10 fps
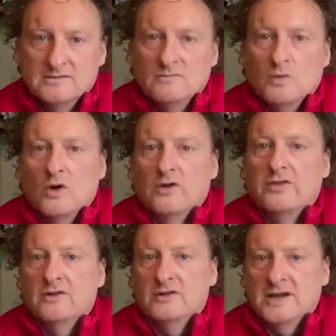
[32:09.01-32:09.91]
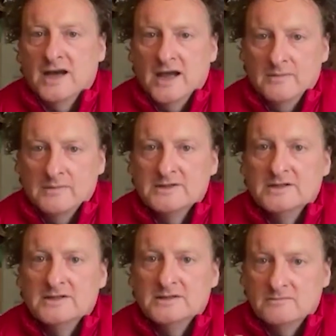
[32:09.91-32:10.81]
worth your time because
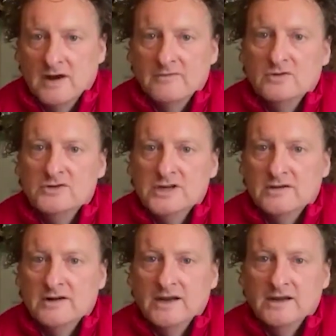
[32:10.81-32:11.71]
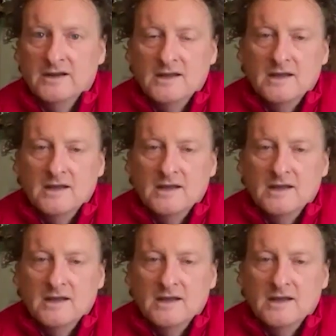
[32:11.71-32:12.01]
it's revenue generating.